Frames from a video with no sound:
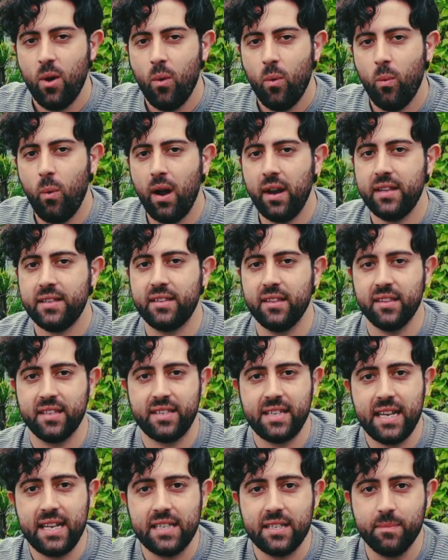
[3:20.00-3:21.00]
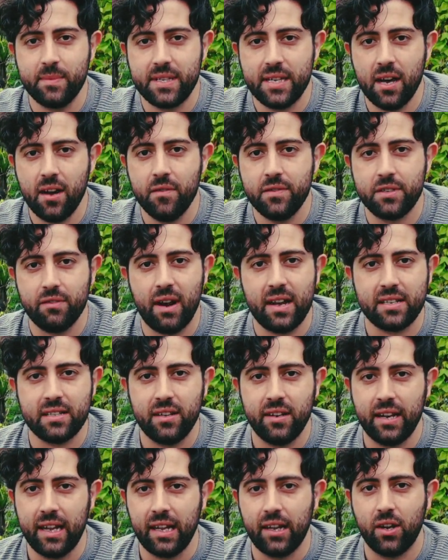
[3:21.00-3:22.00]
One is that the seeds themselves are
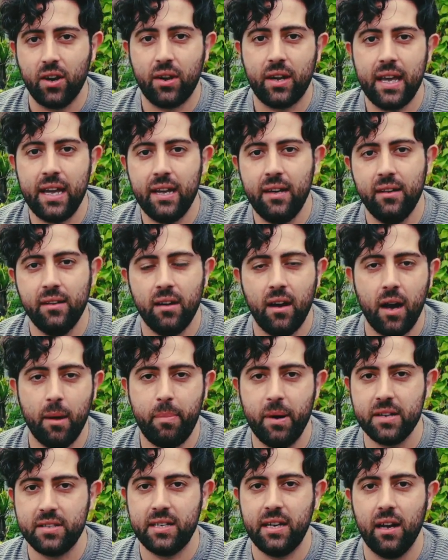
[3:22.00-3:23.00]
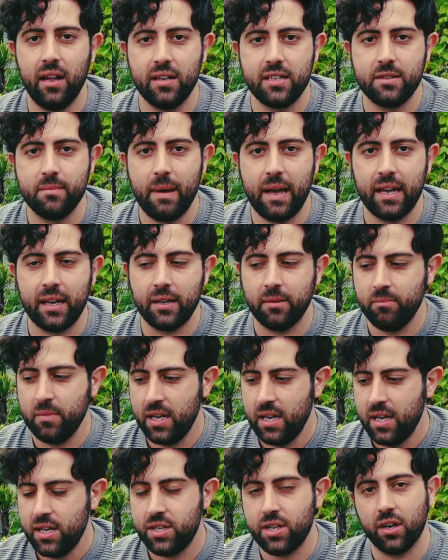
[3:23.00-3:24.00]
excellent in cooking. I personally like to make
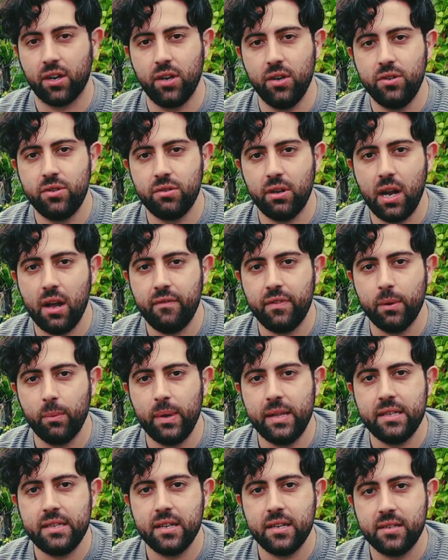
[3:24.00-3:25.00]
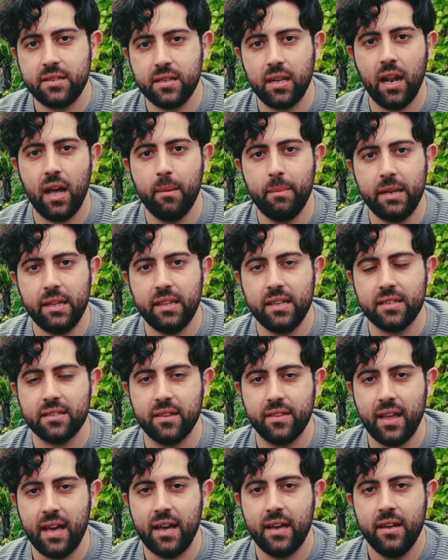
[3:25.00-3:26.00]
charcuterie over the winter, salami, things
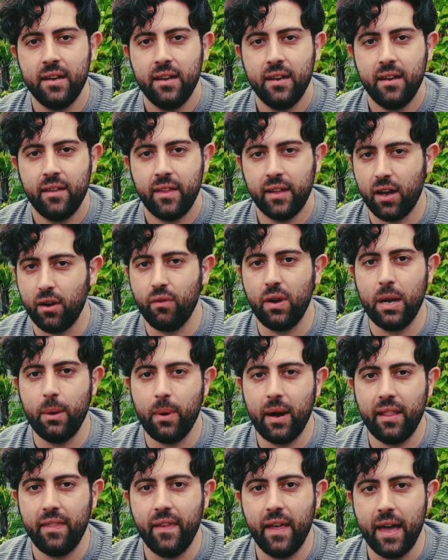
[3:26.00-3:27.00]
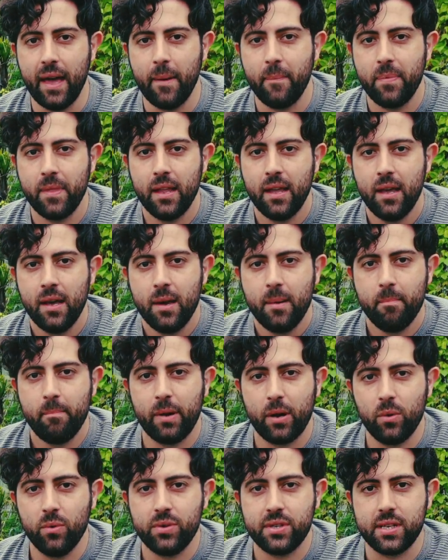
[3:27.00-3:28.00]
like that. They go really well in there.
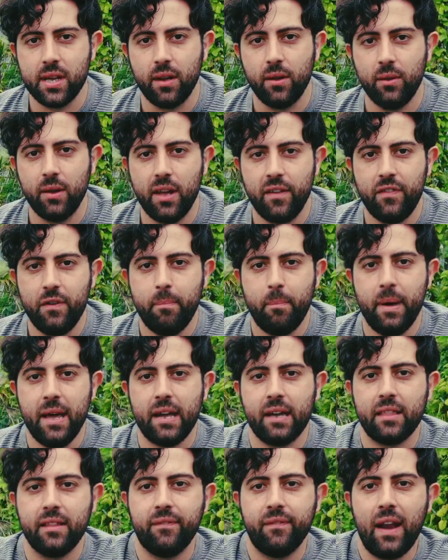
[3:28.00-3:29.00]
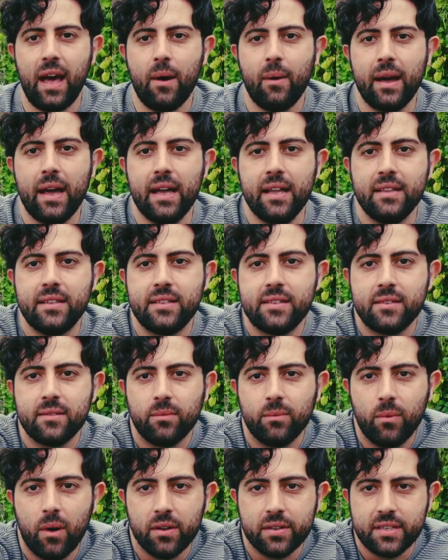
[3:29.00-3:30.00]
But also, if you pick the flower heads,
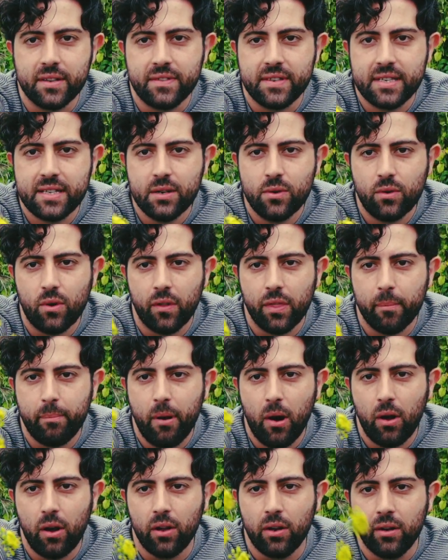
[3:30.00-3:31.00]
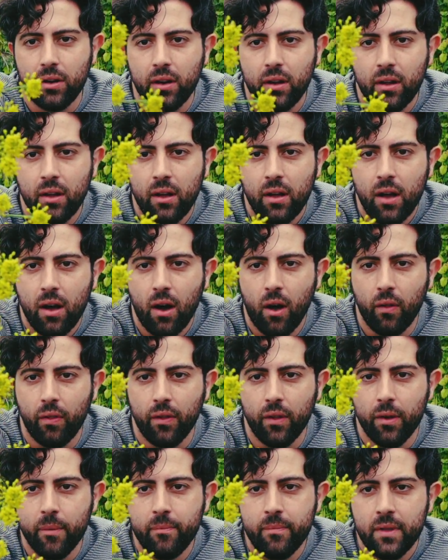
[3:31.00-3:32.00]
whilst they've still got the pollen on
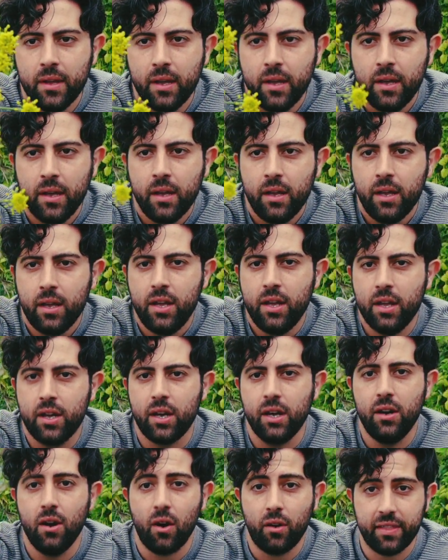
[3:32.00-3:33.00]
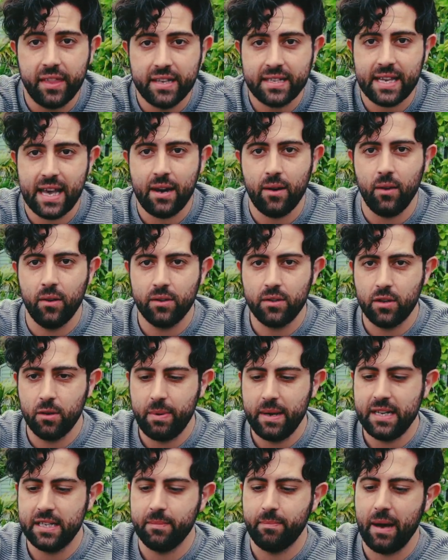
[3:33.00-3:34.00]
them, you can knock this out onto a
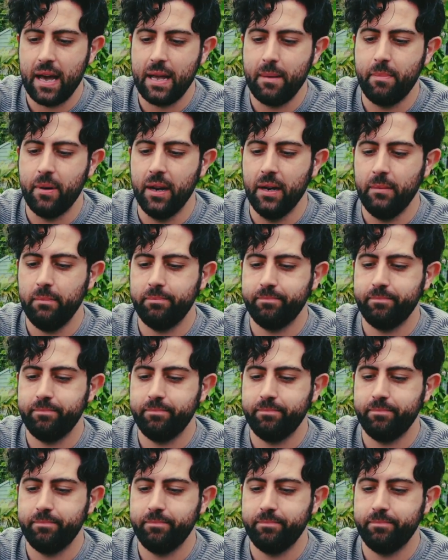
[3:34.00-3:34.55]
piece of paper.